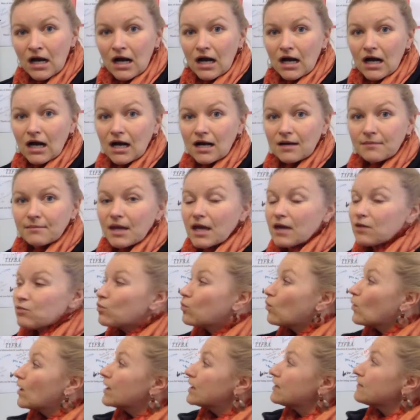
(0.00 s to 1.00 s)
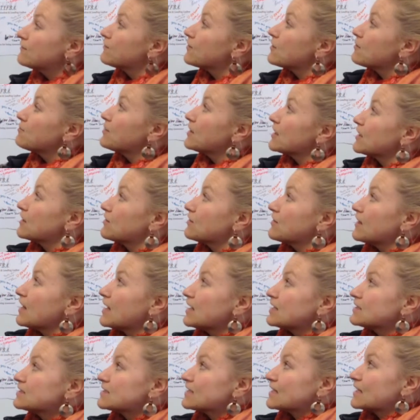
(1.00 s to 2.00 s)
And one of the big
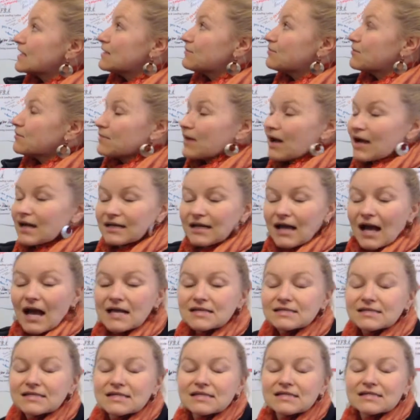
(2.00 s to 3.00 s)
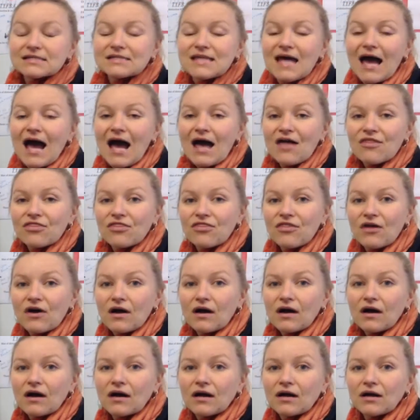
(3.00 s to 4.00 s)
things to keep in mind, guys, is that
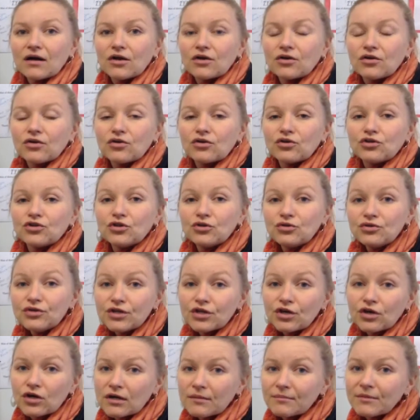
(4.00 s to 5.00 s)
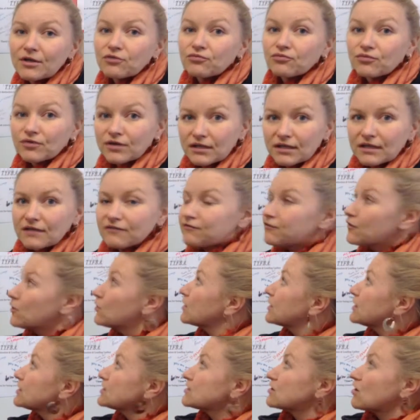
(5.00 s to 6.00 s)
the Union Army really
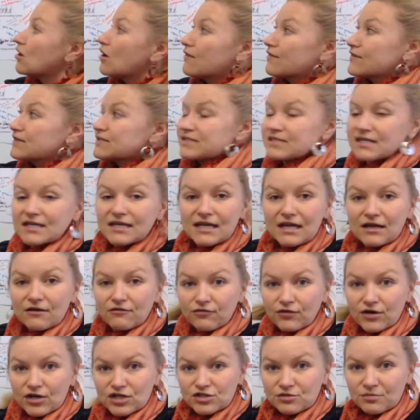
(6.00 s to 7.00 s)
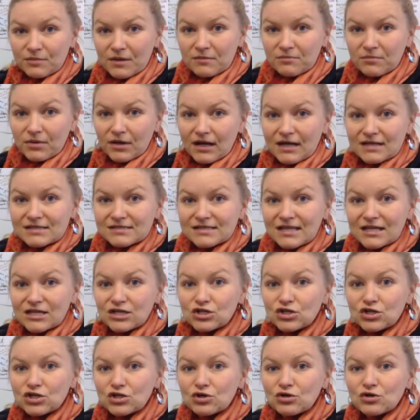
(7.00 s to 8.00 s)
focused on the city of Richmond because
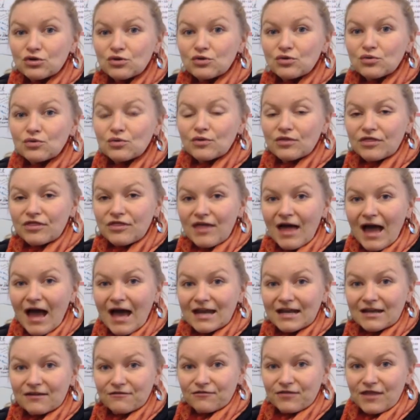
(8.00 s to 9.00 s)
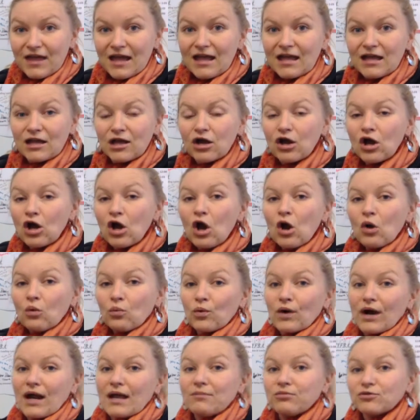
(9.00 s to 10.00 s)
they knew that if they
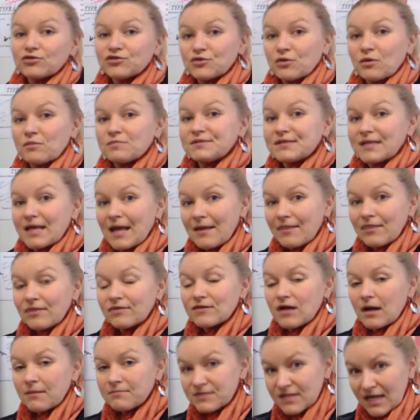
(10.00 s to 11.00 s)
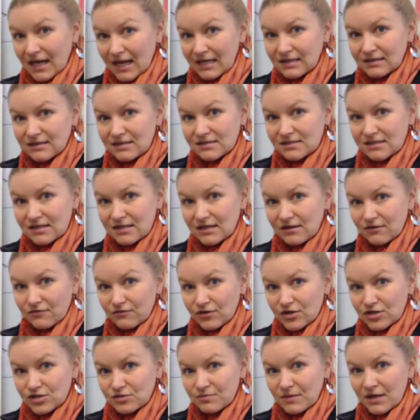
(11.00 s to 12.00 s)
were able to obtain the city
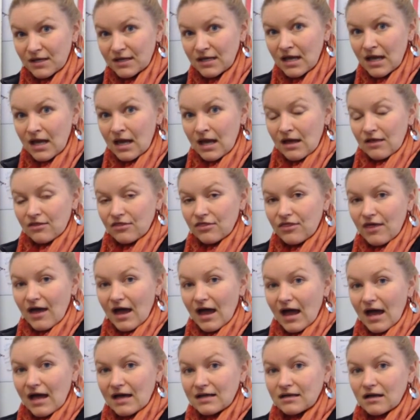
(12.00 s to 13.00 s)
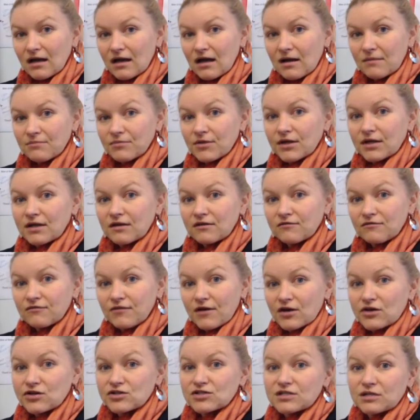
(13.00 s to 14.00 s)
of Richmond, that the
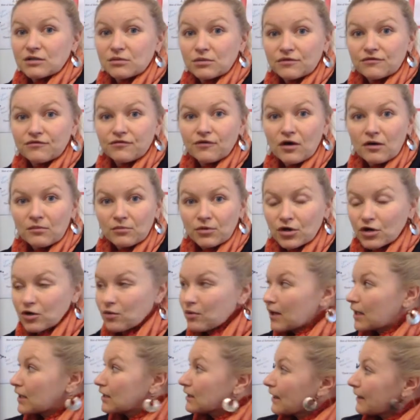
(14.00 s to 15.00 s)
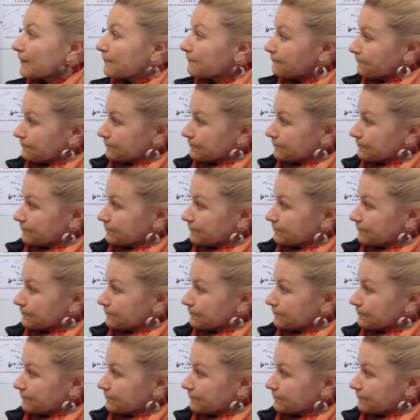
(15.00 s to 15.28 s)
Confederacy would fall more quickly.